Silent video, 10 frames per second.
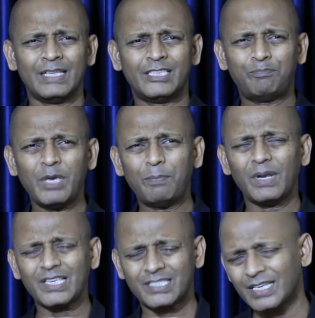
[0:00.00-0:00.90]
the people
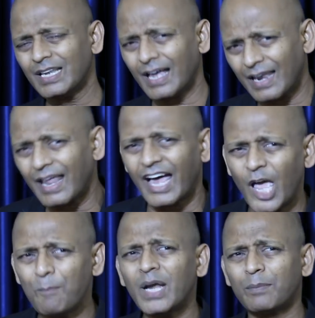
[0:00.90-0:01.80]
are still
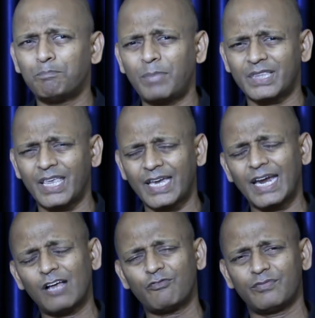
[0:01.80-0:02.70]
alive, but they're
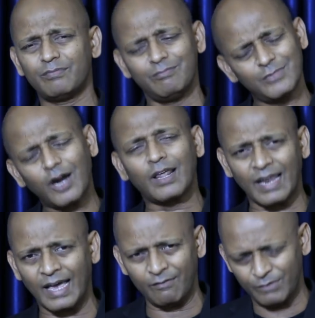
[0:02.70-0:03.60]
kind of not
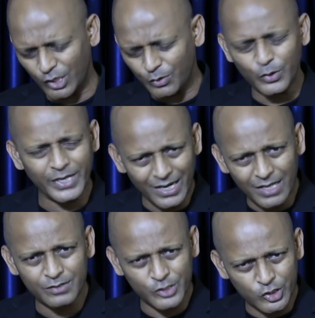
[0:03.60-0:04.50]
alive. You get
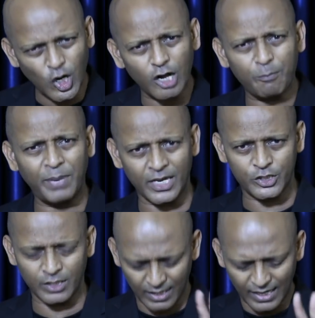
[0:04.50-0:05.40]
a sort of
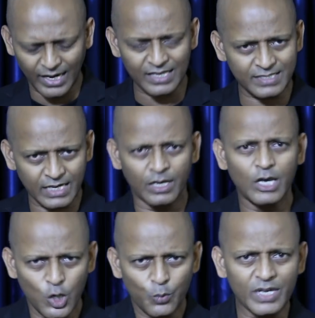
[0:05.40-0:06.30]
picture. And like I said,
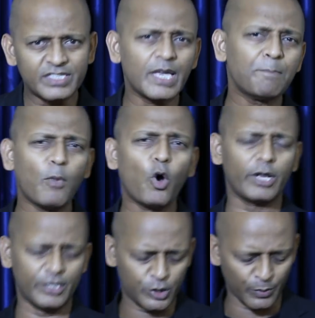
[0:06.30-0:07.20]
we'll see more
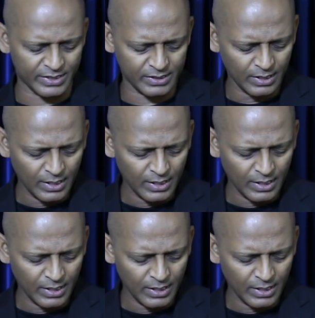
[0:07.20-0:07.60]
into it.